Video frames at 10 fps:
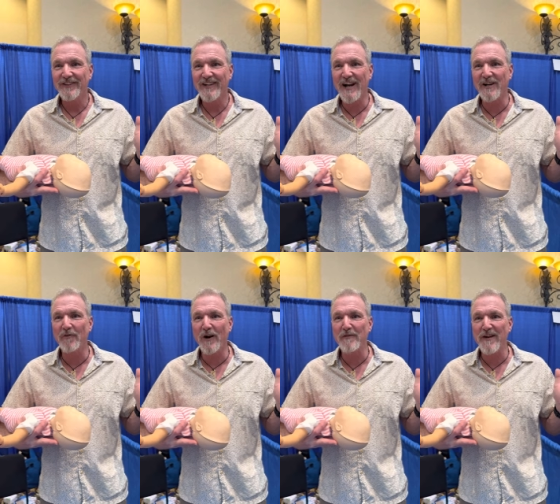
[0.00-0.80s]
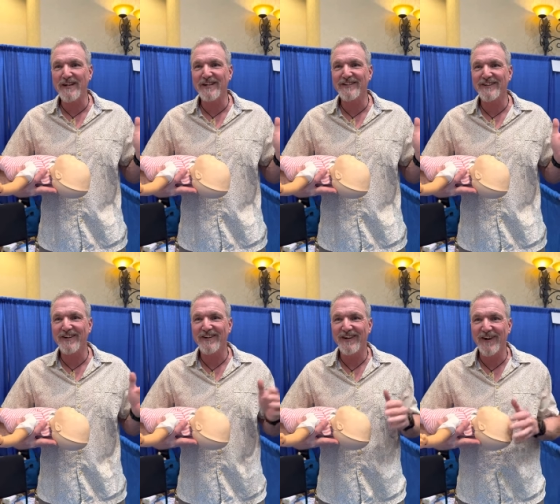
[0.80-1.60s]
You got to go right back to the start.
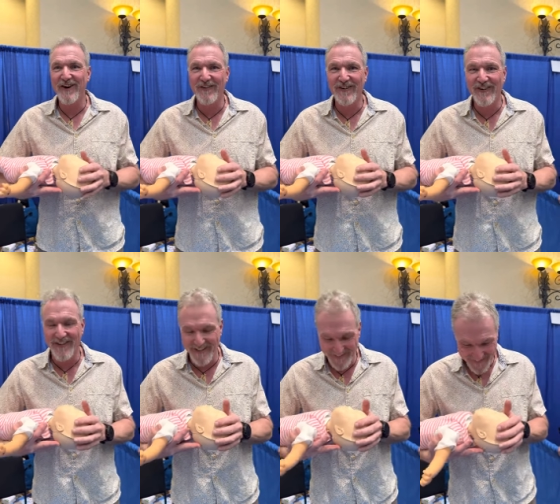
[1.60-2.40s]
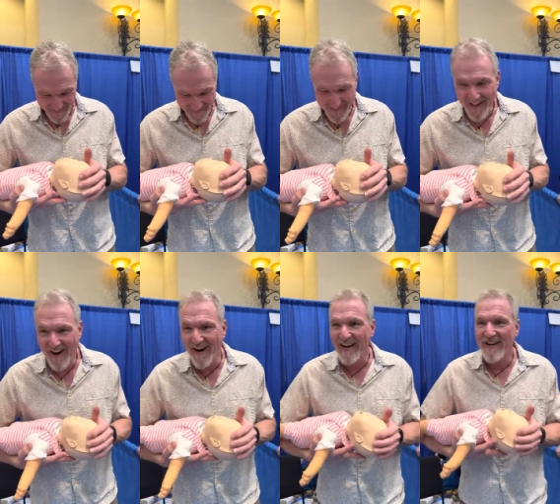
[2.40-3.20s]
Oh, goodness. Show us what
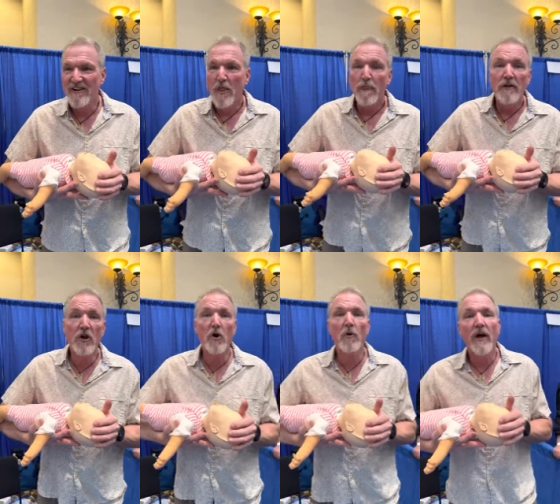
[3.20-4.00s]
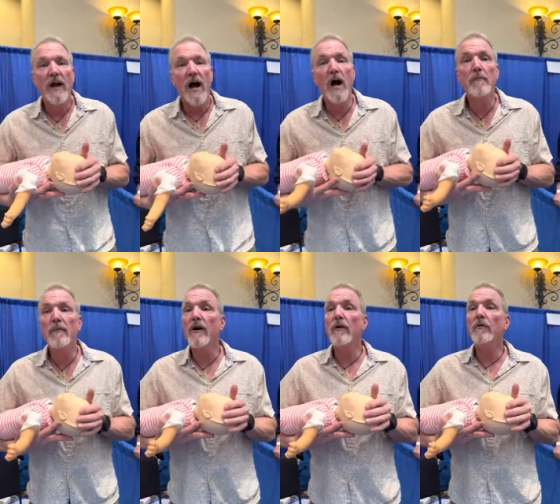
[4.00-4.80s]
right. to do. Come on. So, um, we're
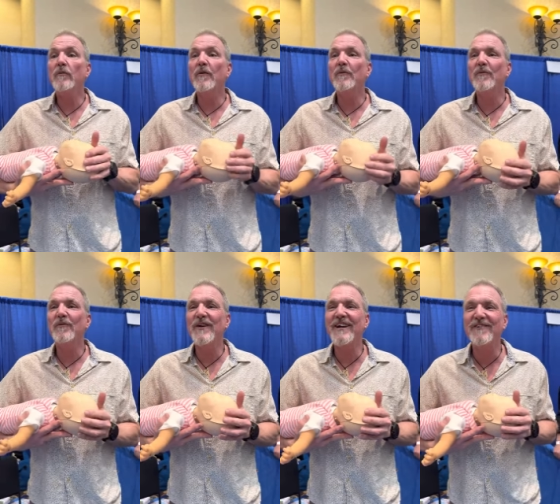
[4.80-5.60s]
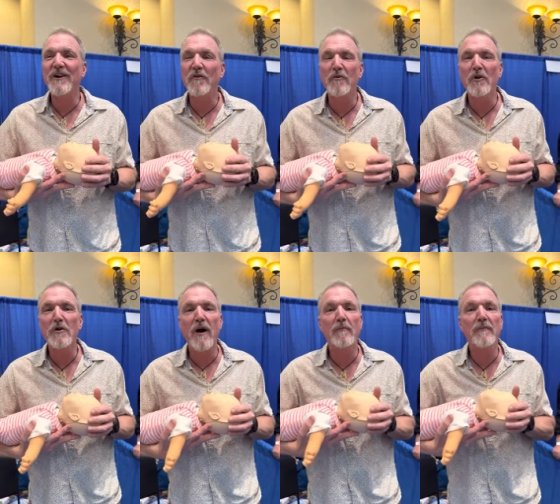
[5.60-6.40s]
with you. We, we, don't worry
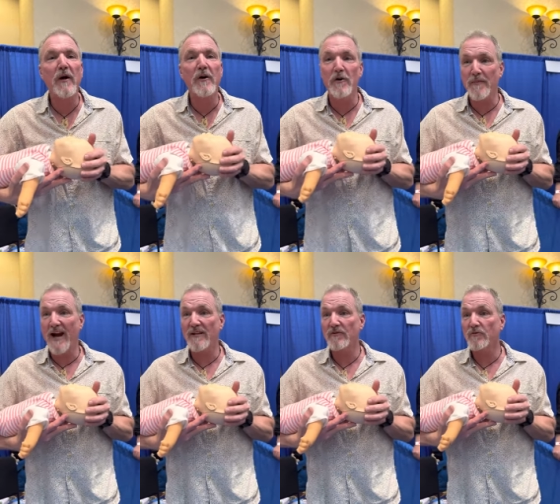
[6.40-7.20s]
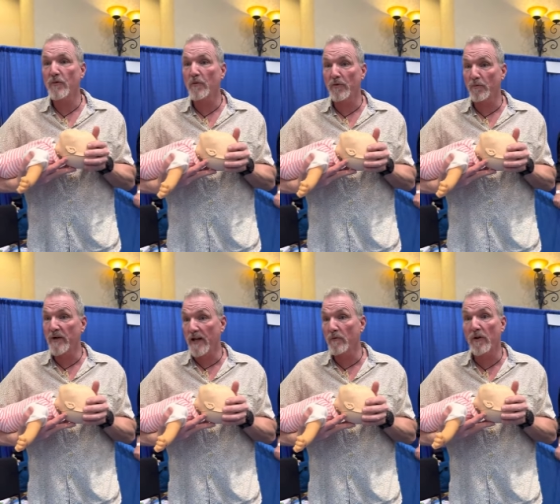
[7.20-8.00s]
about barrier masks when okay. we're
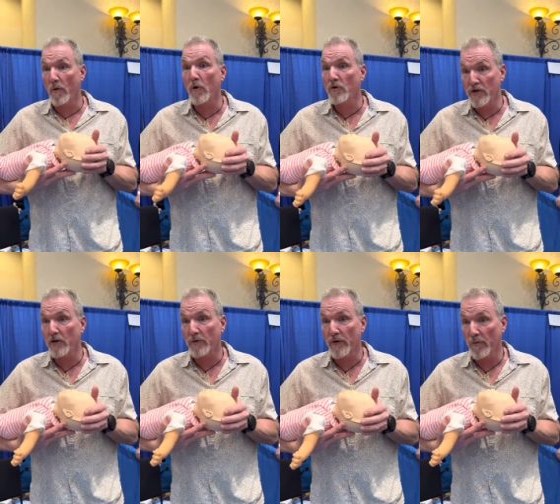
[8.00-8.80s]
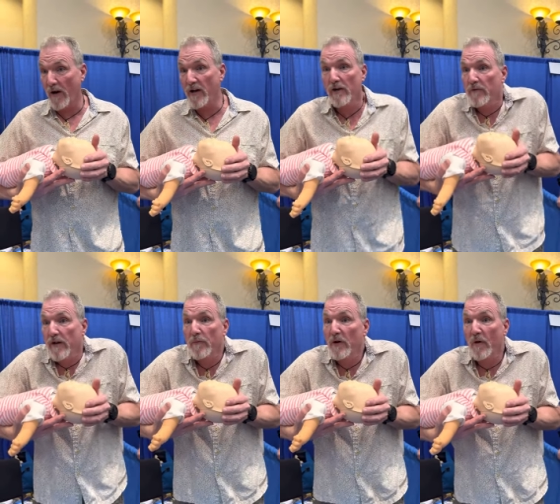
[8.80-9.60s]
dealing with our own children, right? You,
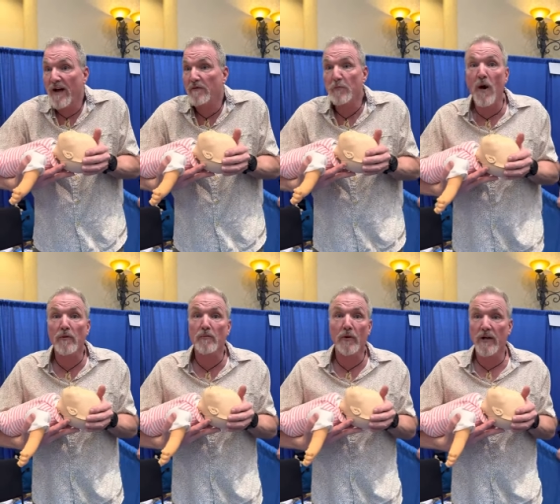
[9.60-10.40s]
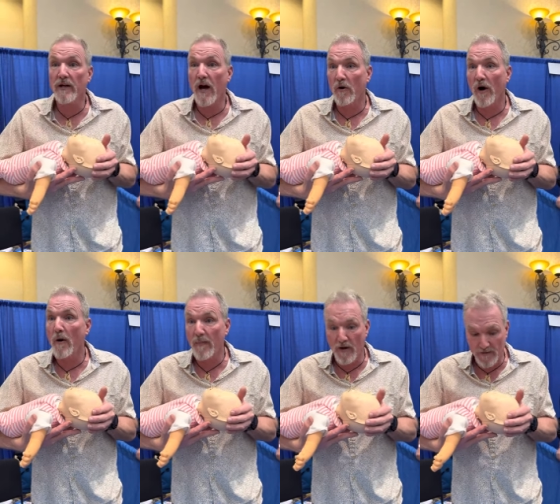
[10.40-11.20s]
right. We don't have a problem putting our, our
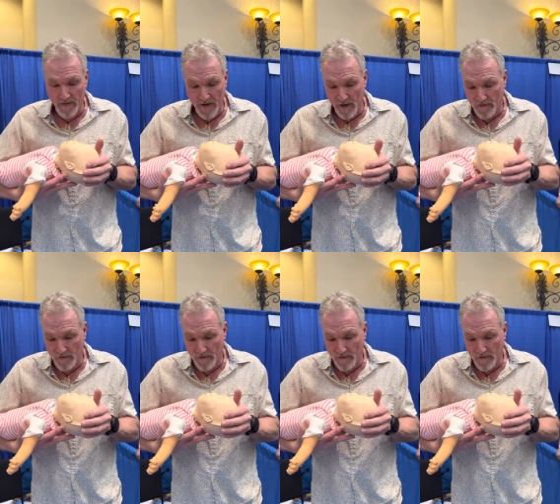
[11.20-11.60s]
mouths on there.